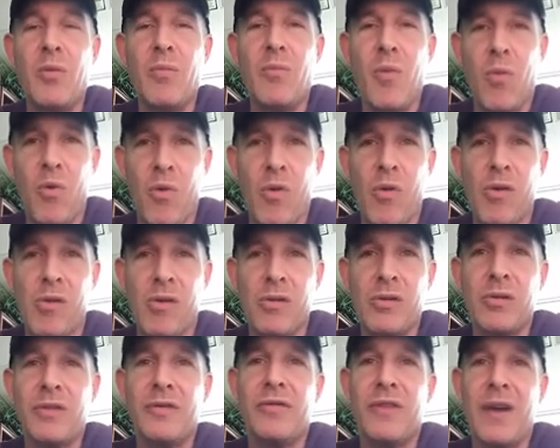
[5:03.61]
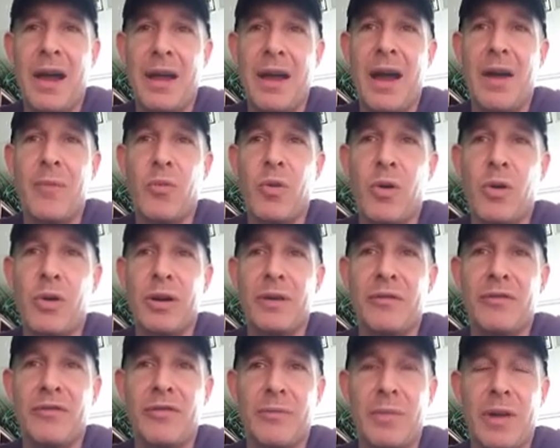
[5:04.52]
more or find out more
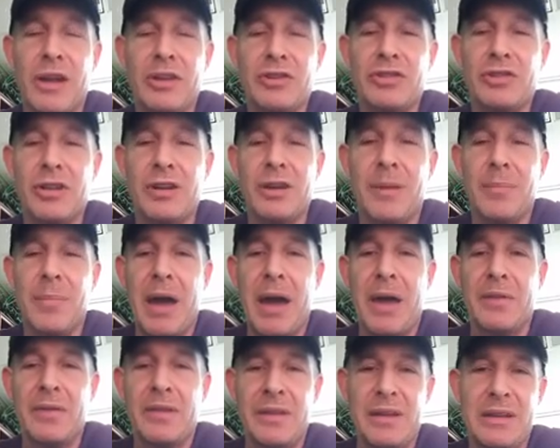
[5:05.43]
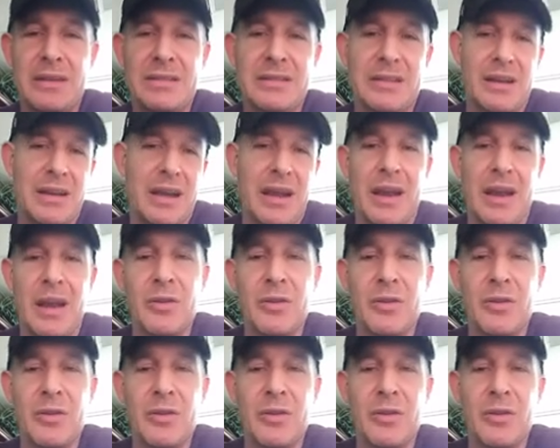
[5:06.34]
information about this and any